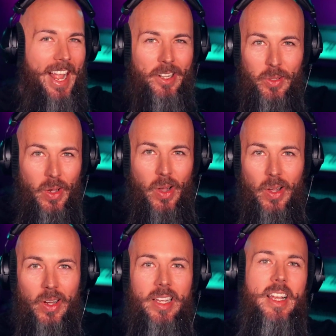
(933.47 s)

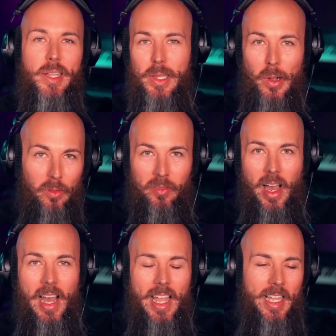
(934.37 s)
analog,
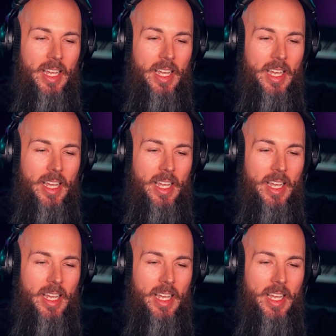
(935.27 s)
lo-fi